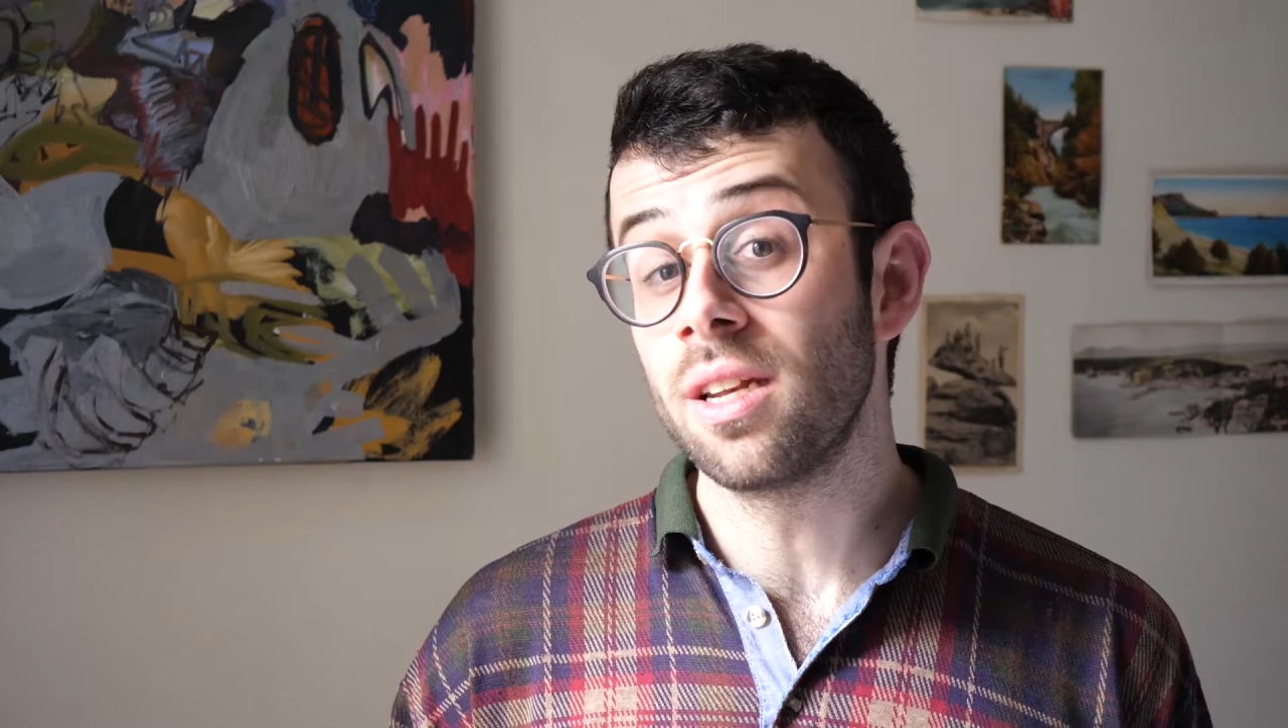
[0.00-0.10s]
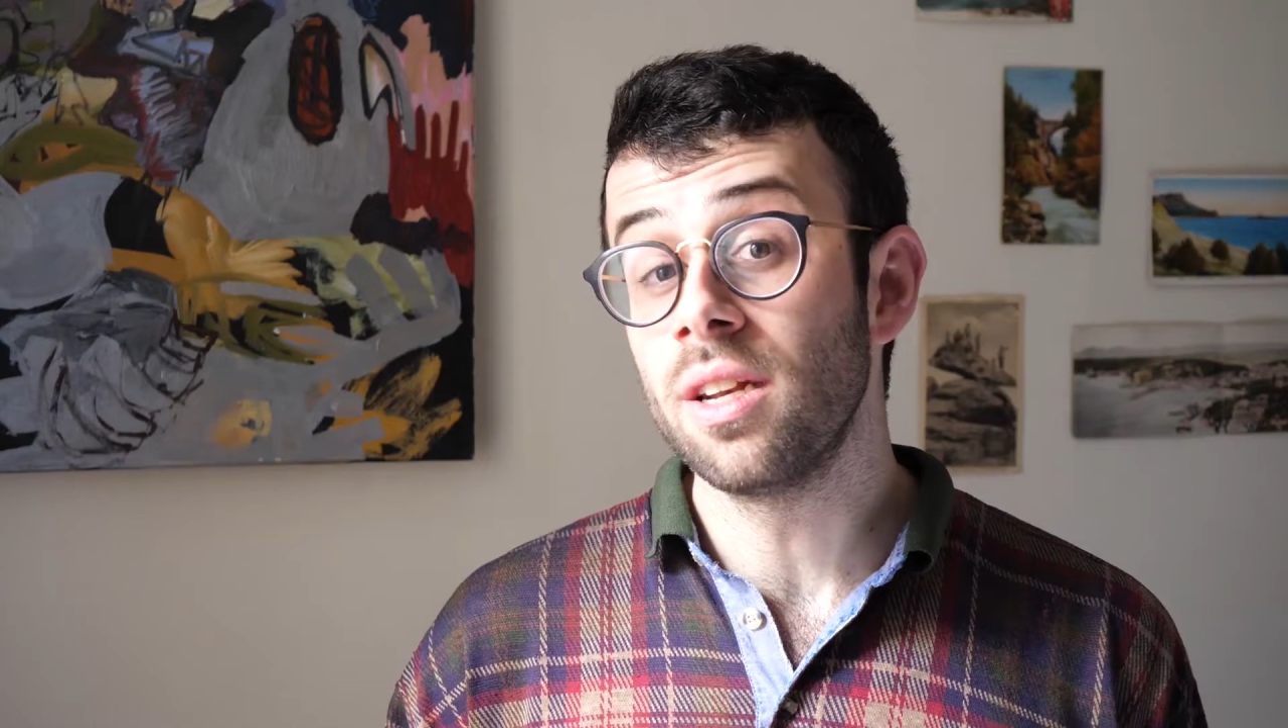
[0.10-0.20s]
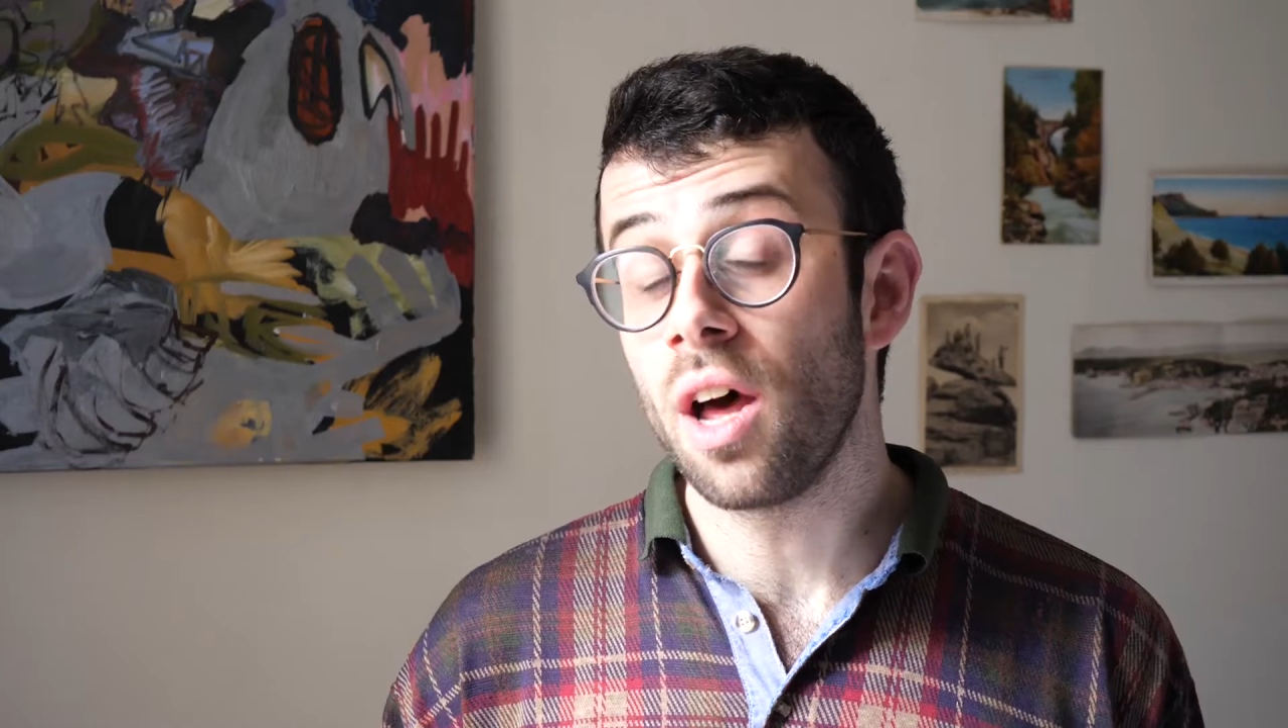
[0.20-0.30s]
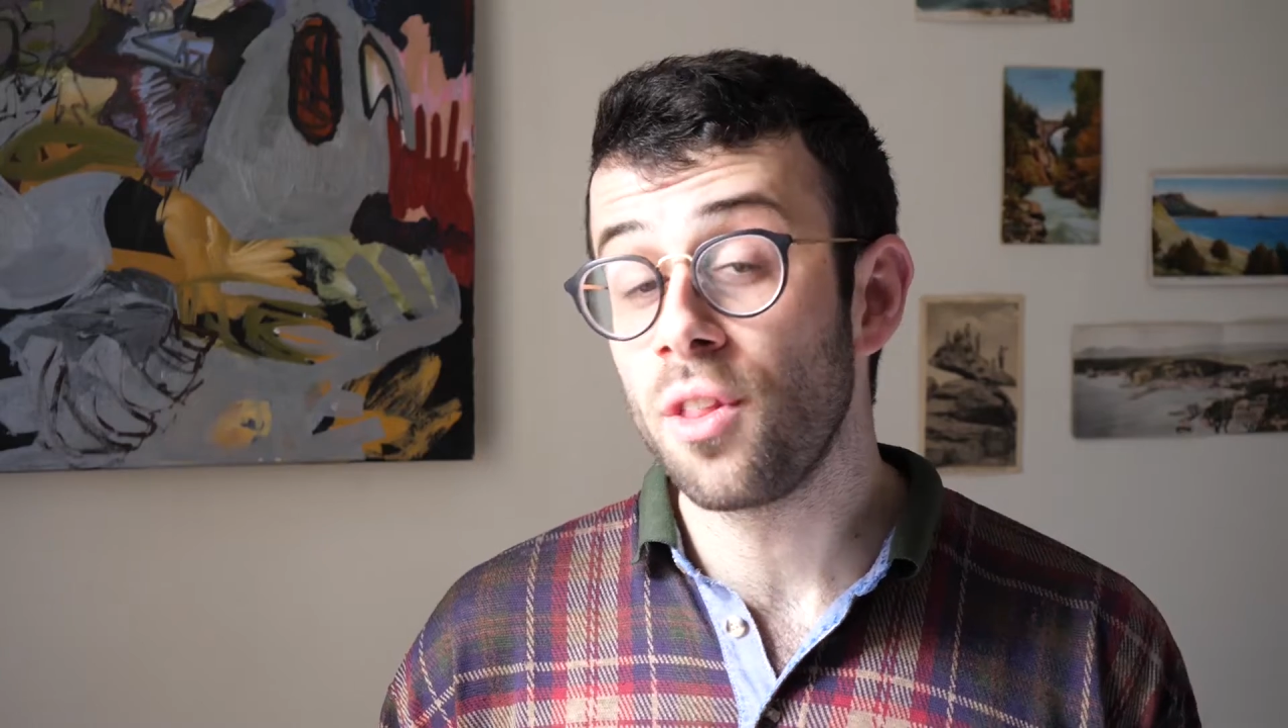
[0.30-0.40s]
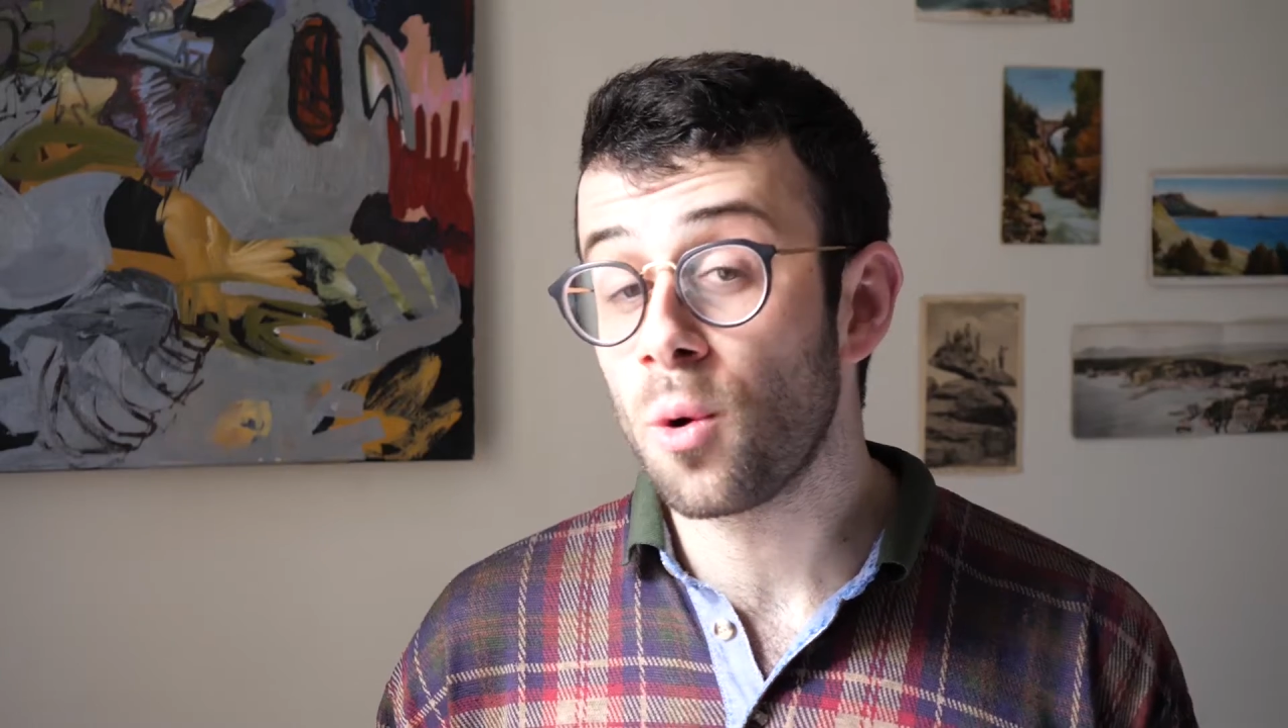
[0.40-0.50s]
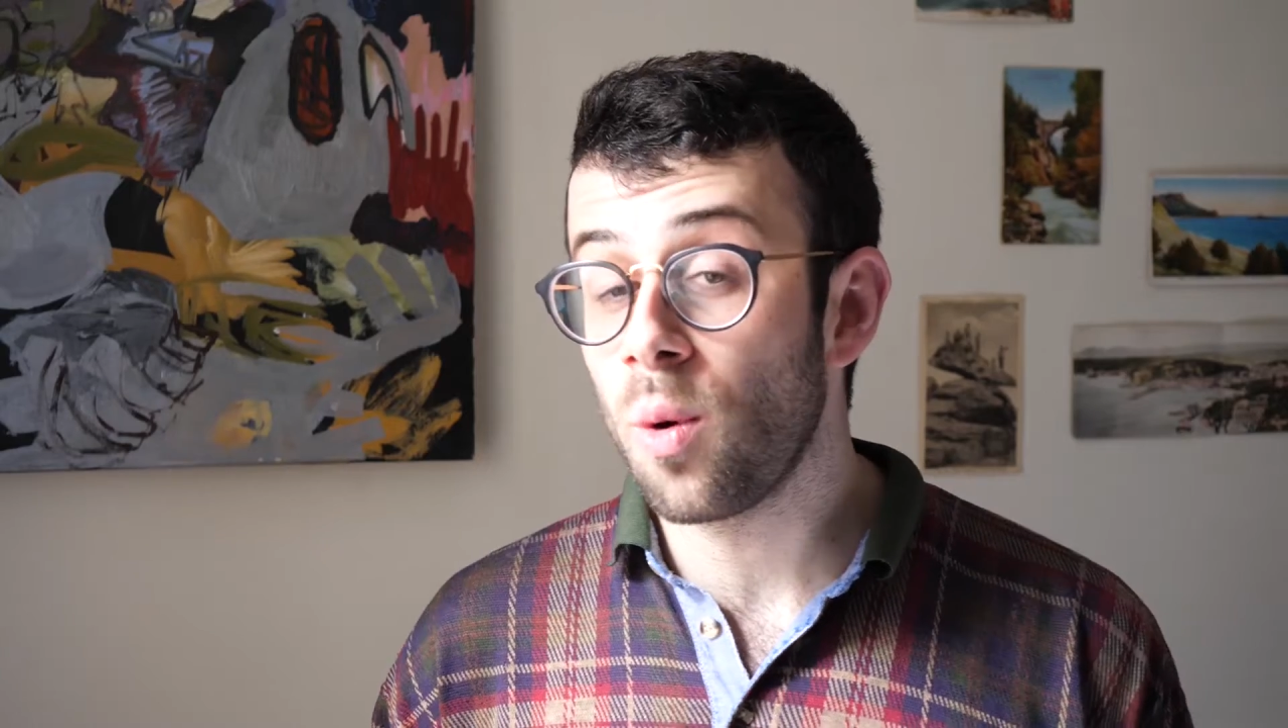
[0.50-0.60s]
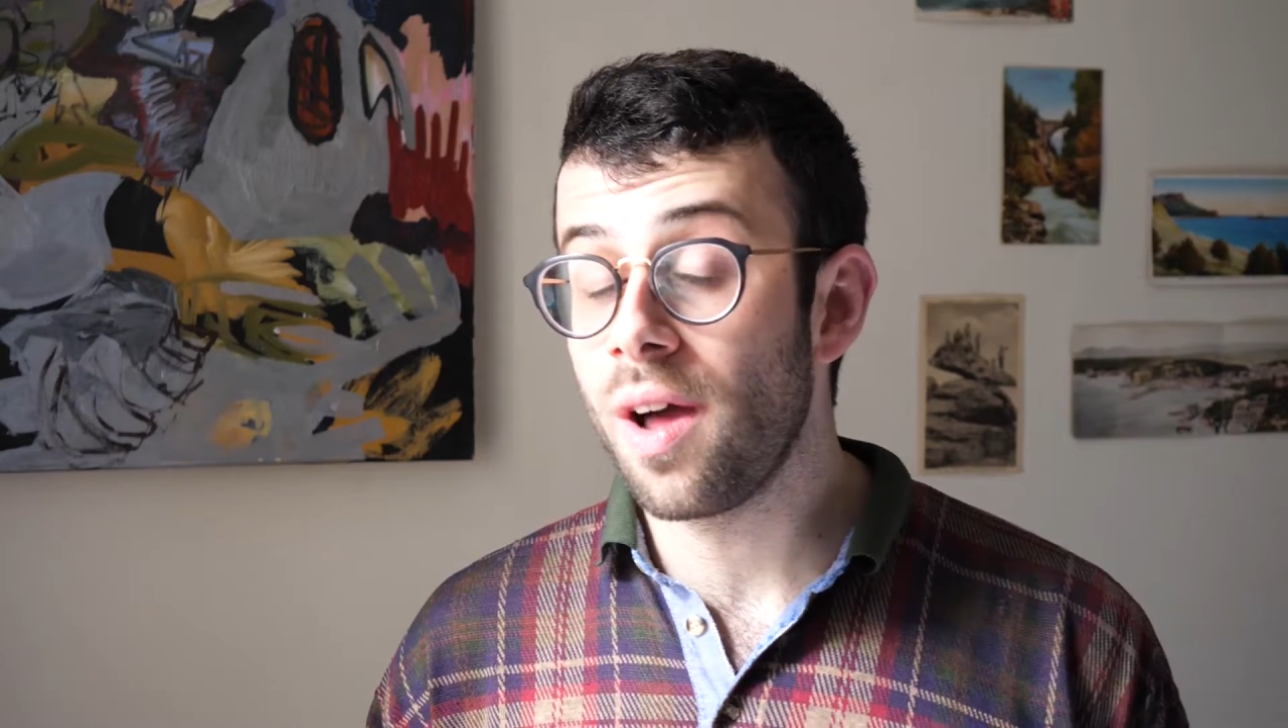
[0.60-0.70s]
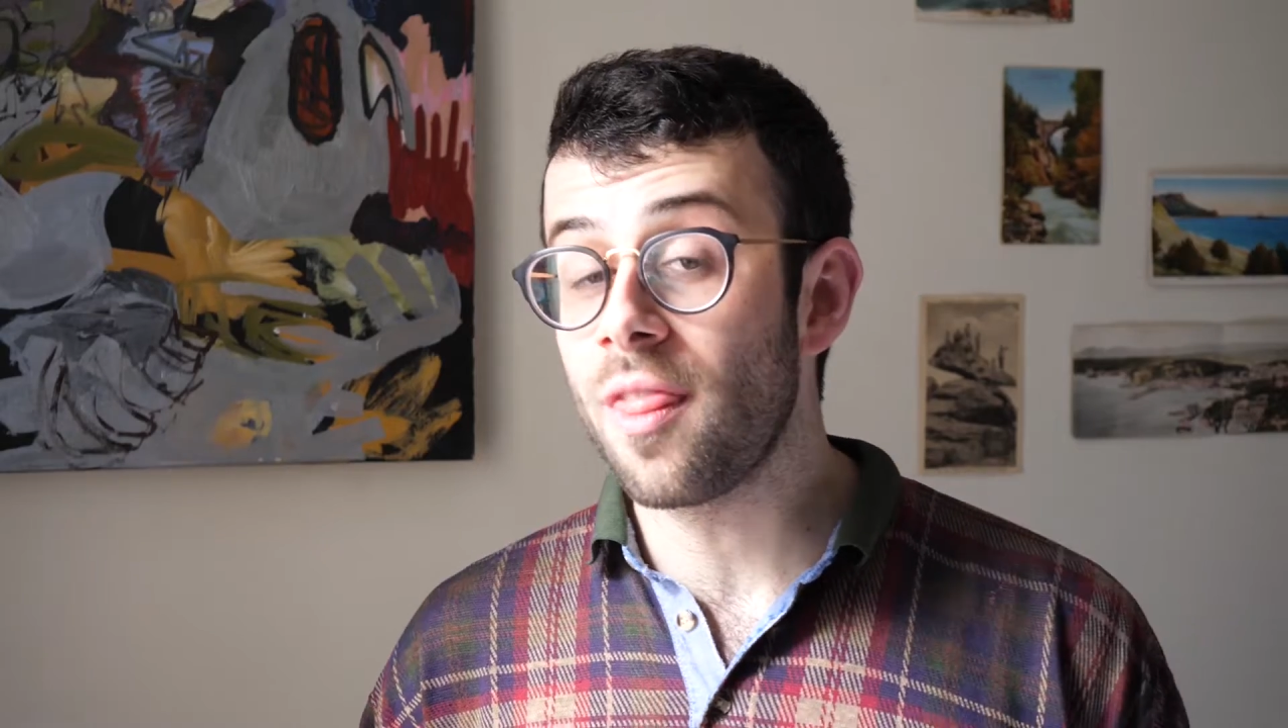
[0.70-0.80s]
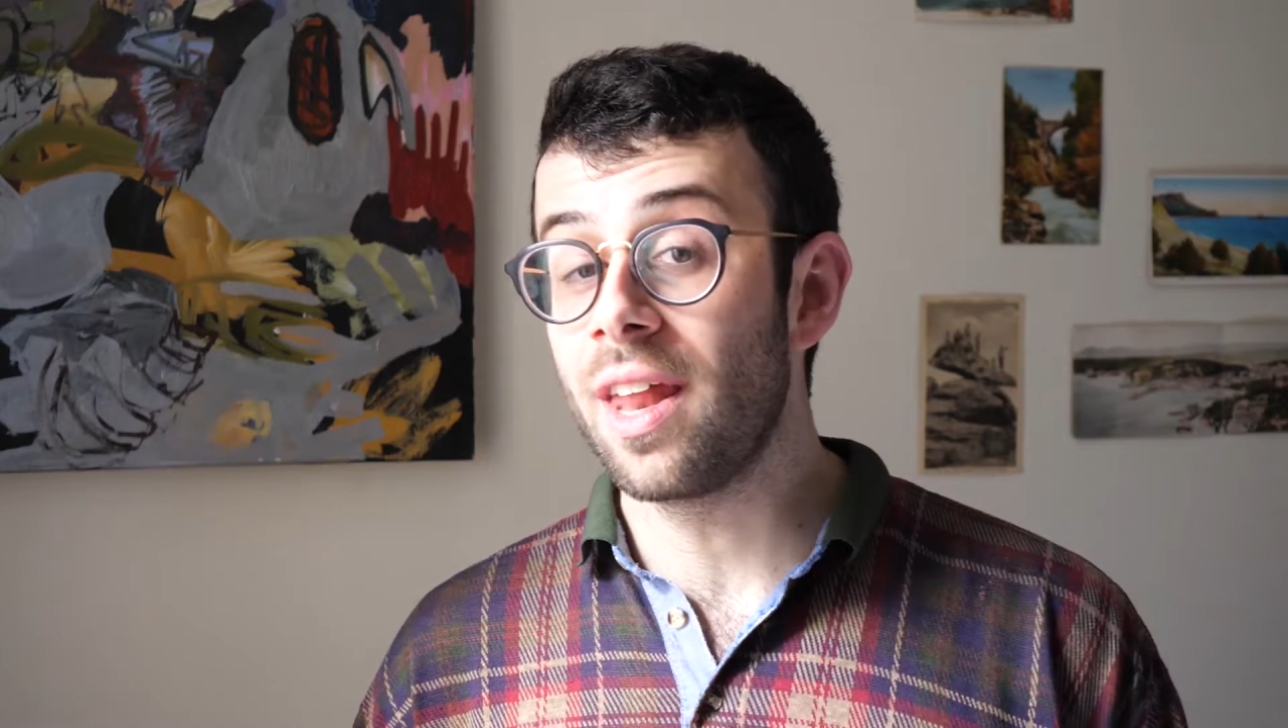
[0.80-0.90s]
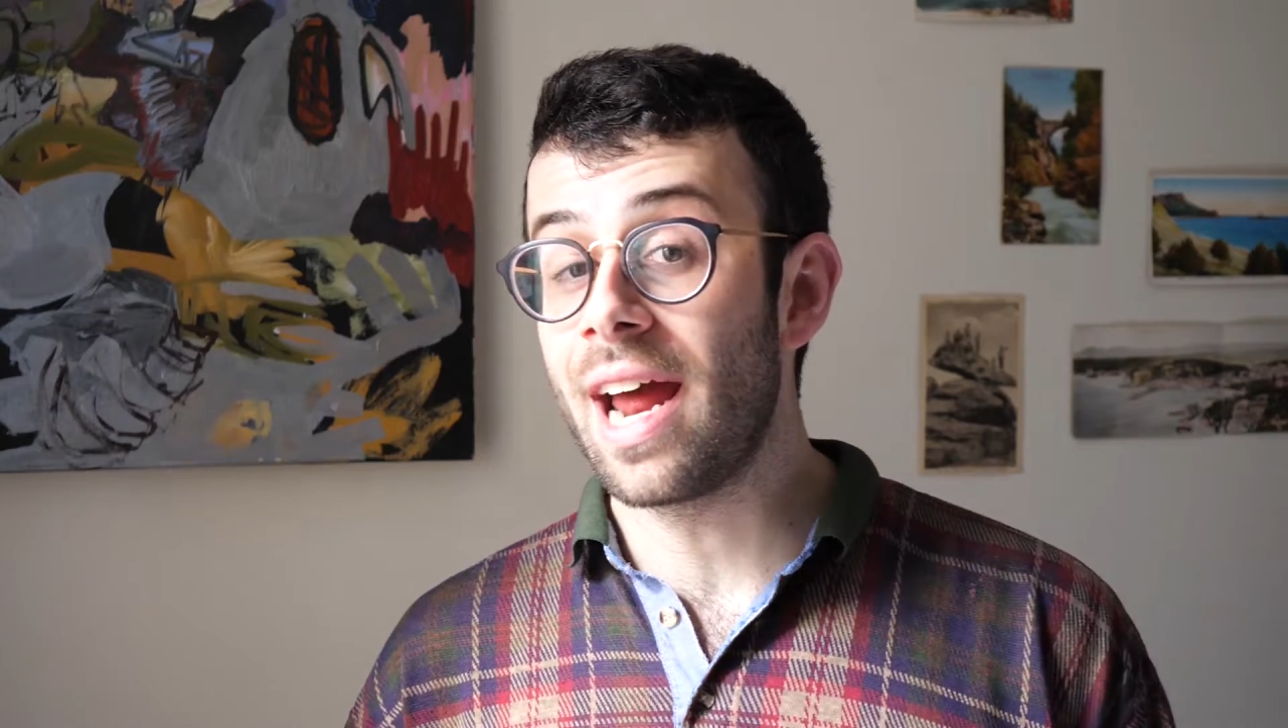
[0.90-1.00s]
another one